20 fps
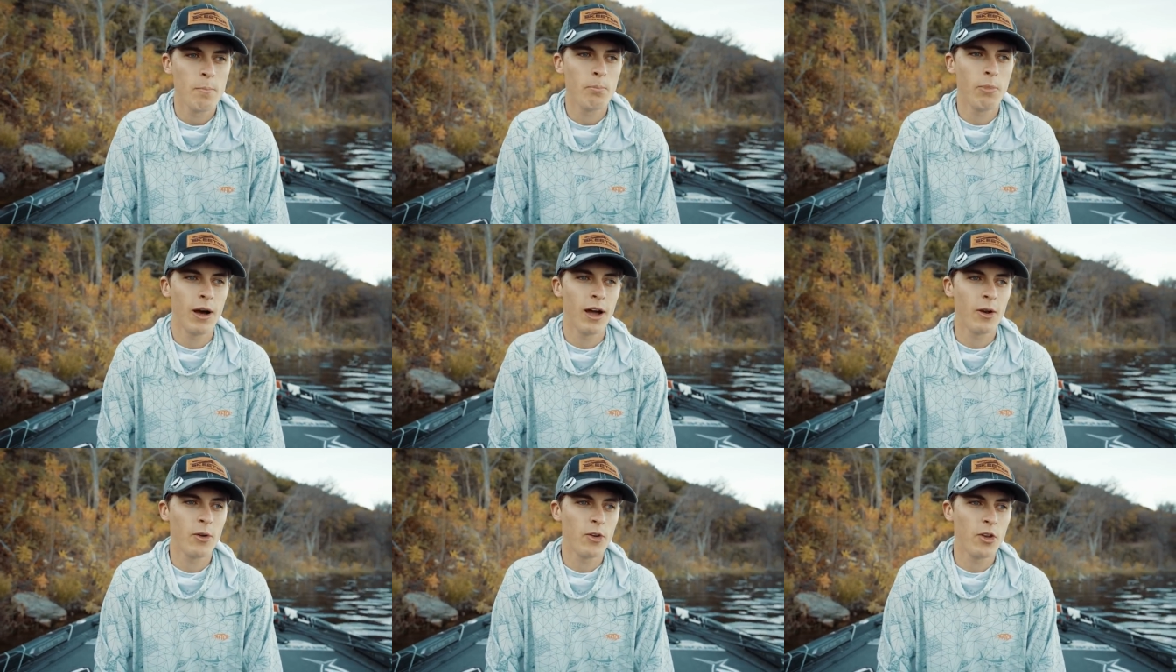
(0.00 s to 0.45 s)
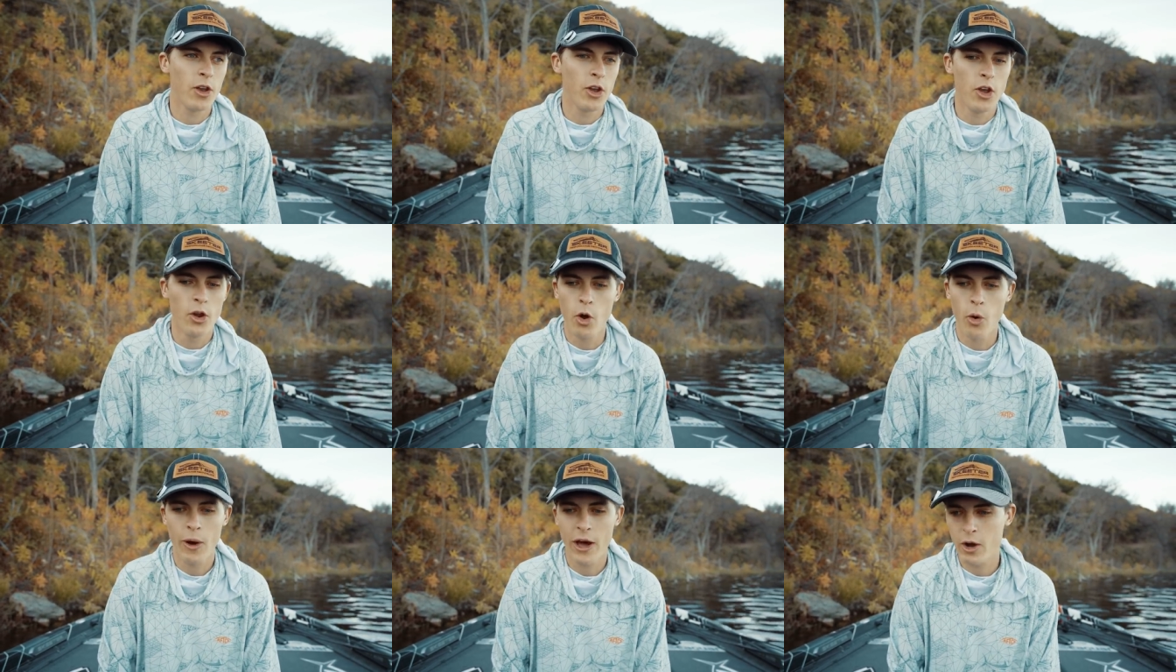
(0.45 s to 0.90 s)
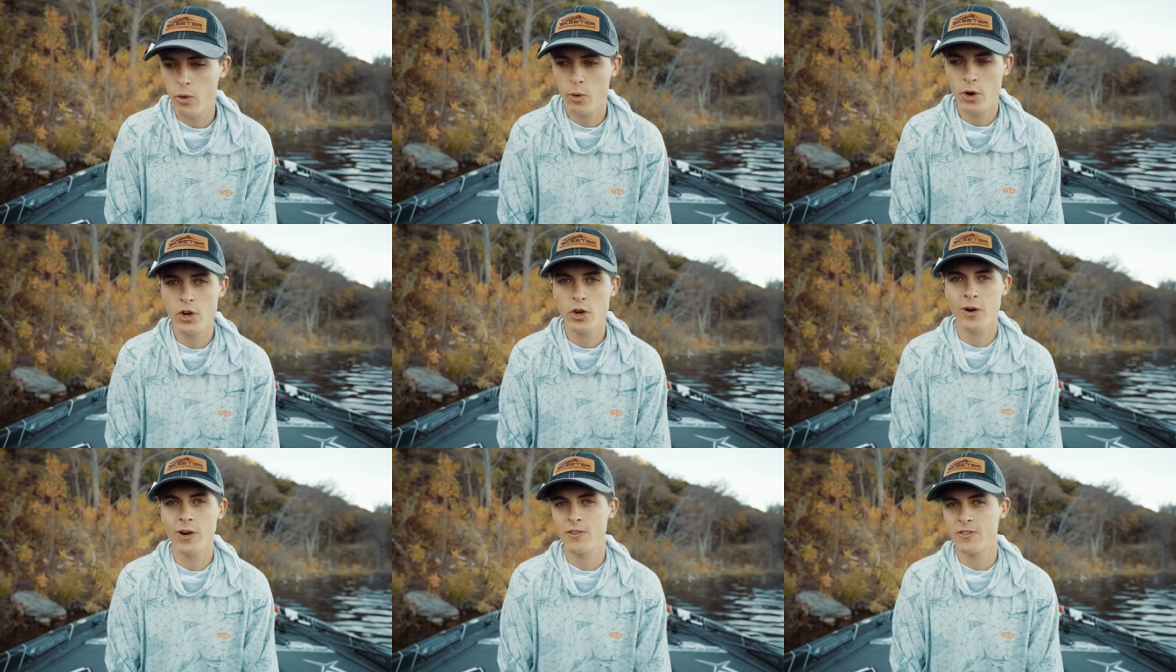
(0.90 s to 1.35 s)
But no matter
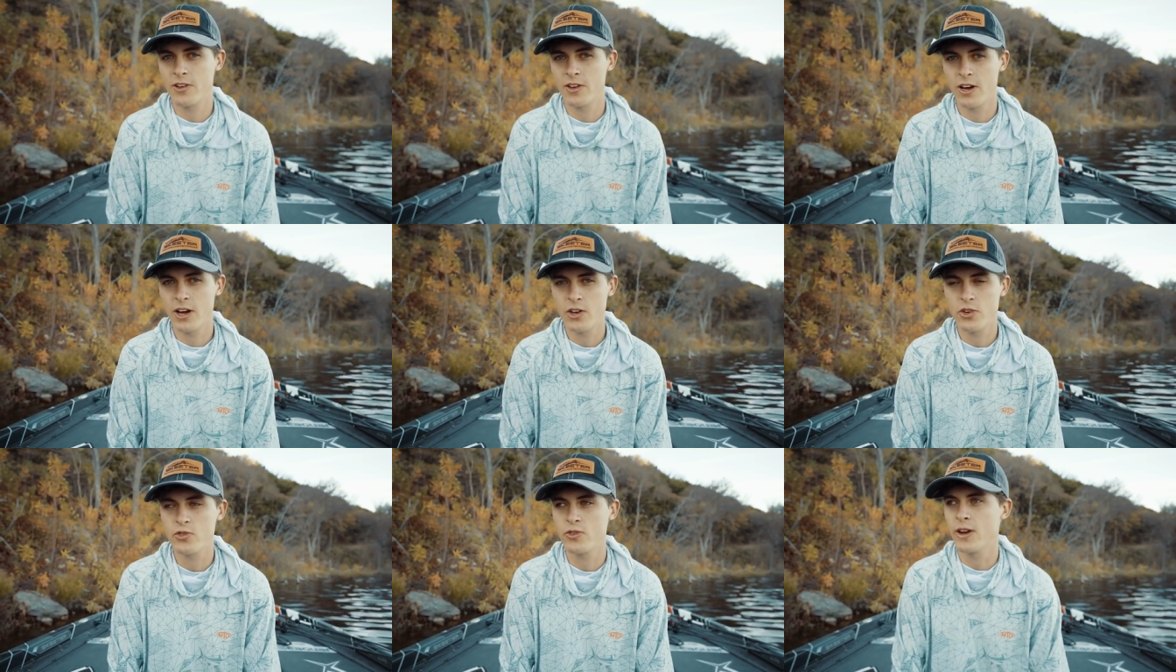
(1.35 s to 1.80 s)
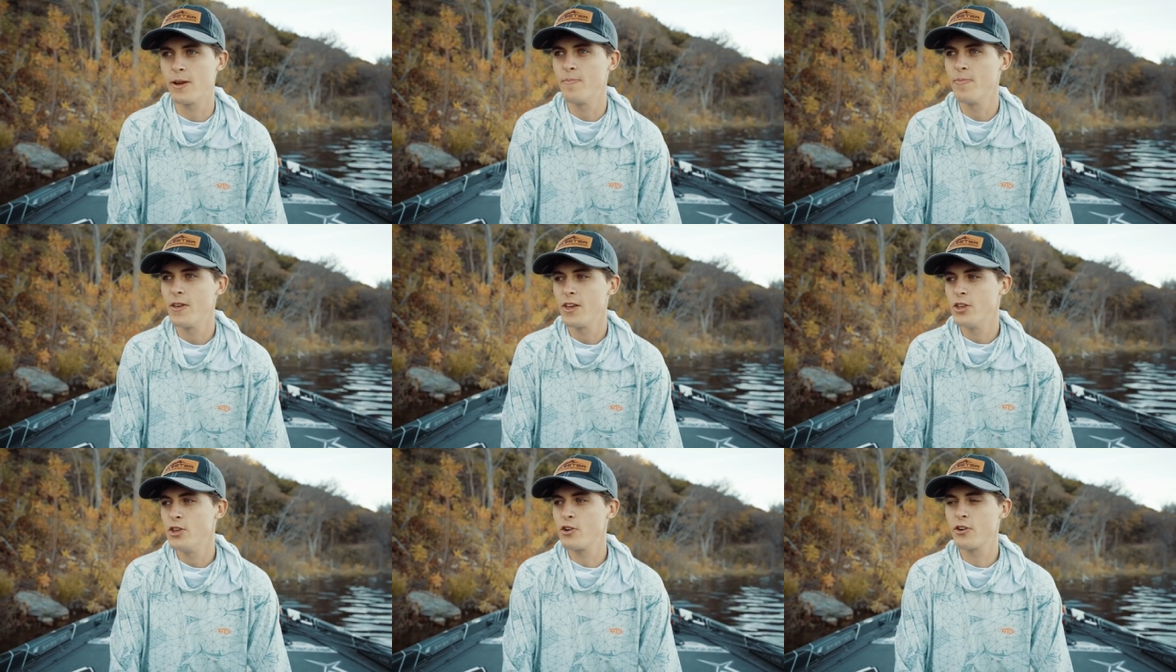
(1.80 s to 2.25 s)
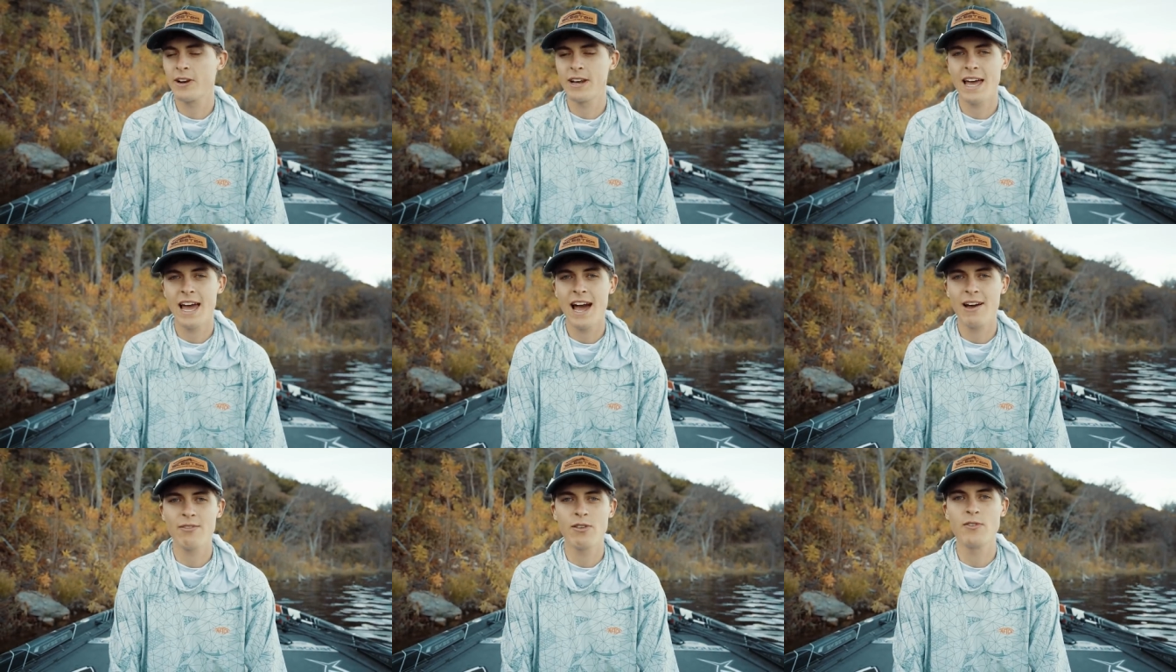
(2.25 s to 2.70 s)
where you are in the country, you're gonna
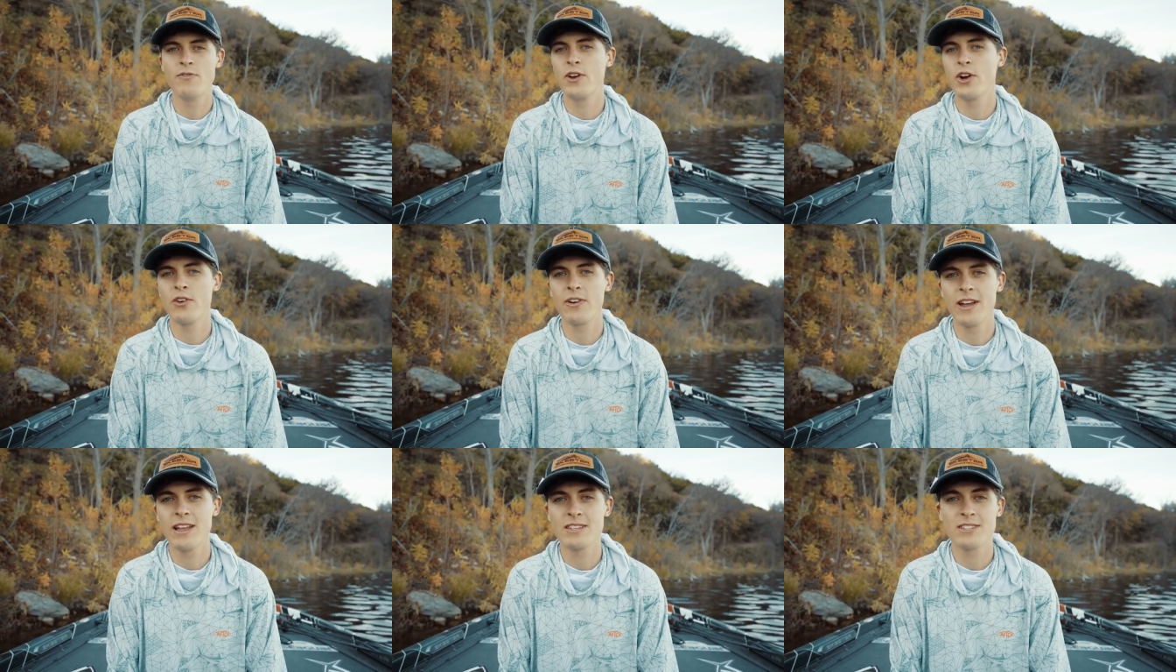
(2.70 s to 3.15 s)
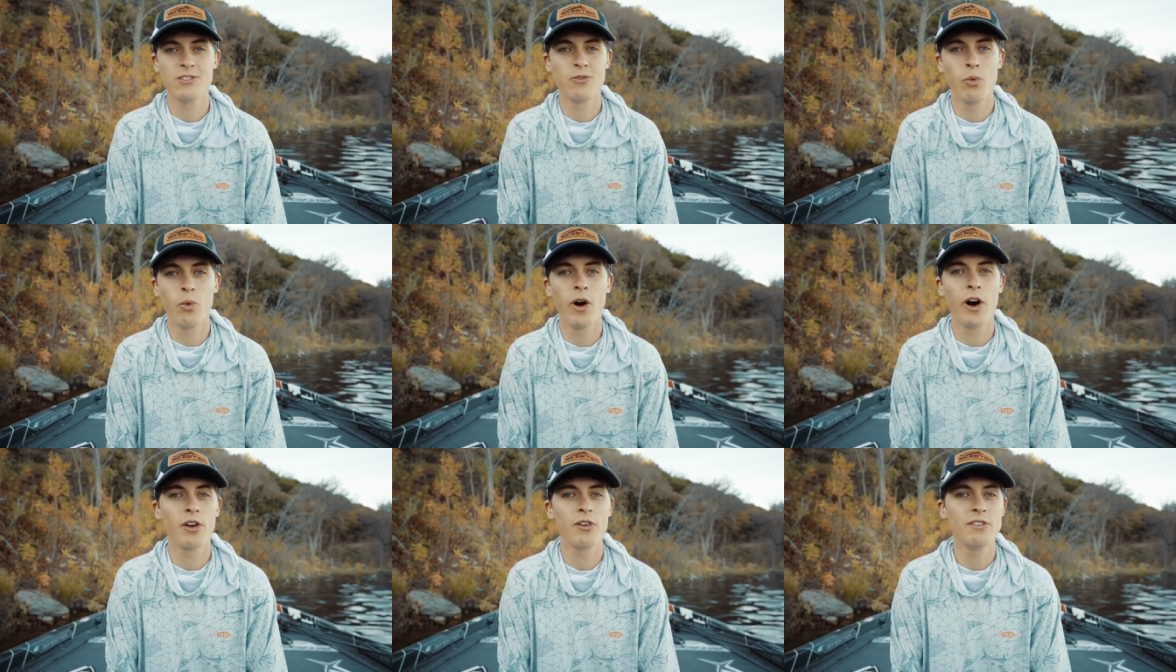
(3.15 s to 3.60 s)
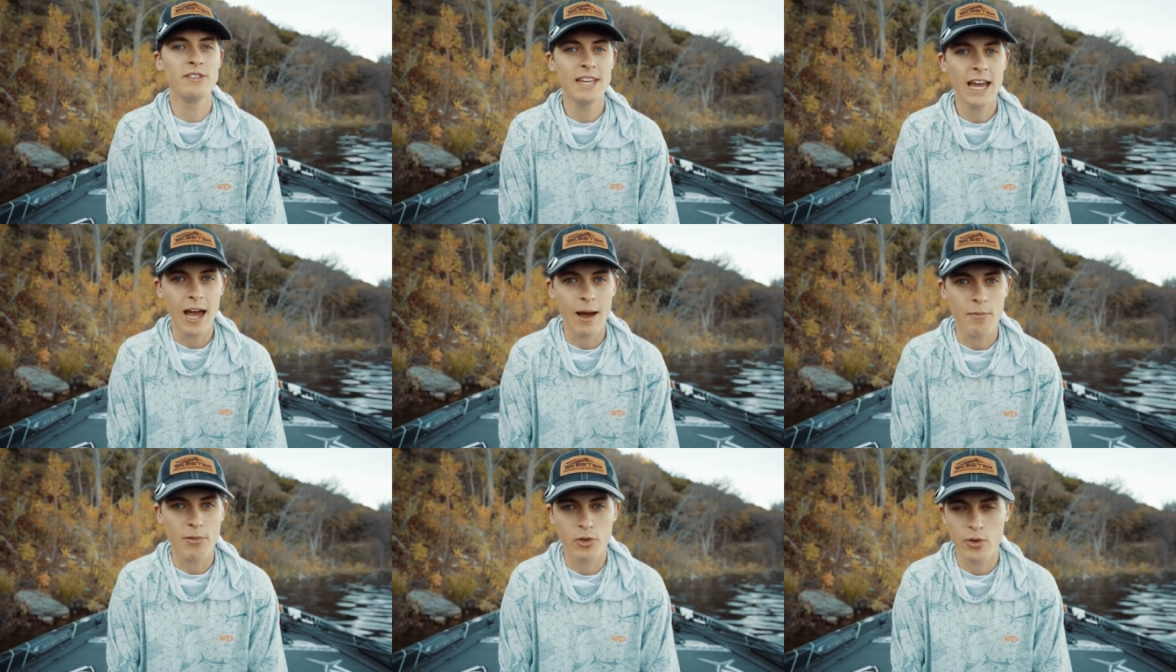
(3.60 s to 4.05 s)
have a variance of water
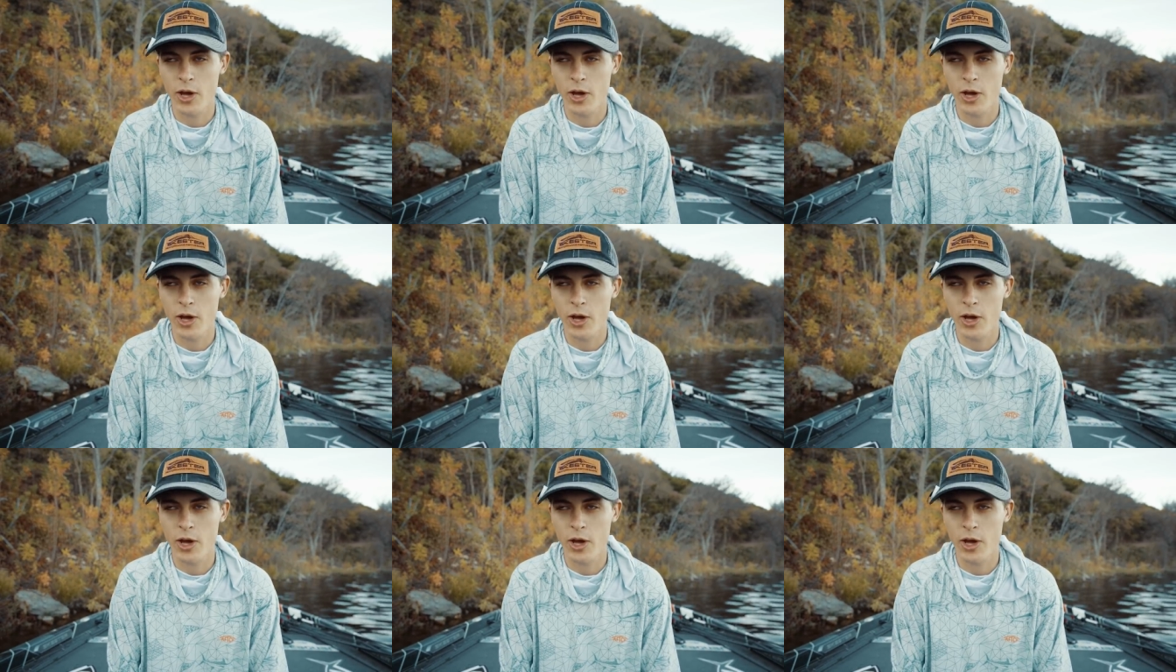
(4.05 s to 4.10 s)
depth.